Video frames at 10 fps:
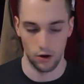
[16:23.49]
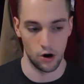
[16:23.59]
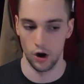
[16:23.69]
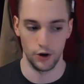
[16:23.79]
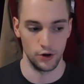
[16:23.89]

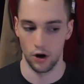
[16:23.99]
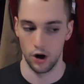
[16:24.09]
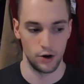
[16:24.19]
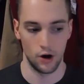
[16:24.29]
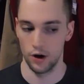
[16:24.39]

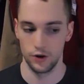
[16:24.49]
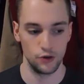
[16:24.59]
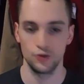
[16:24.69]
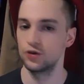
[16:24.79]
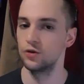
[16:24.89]
on
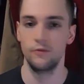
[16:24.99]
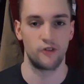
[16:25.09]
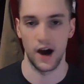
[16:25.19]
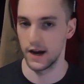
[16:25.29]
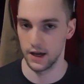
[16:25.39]
YouTube
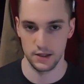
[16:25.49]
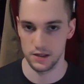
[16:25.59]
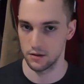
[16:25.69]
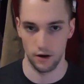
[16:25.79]
finance,